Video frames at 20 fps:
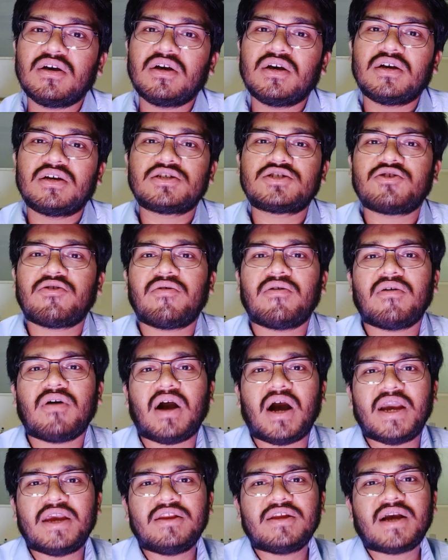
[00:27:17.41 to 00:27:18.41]
So
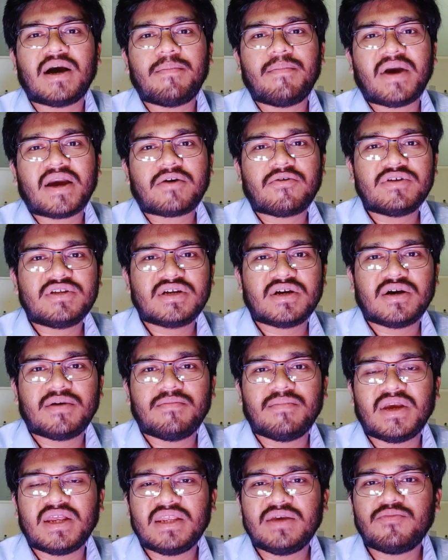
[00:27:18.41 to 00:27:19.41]
I'll come back with
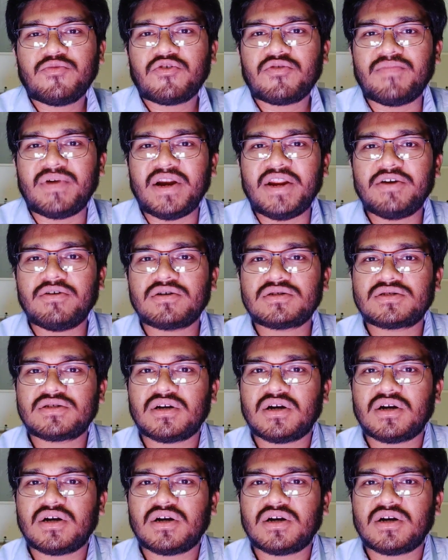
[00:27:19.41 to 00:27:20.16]
many more videos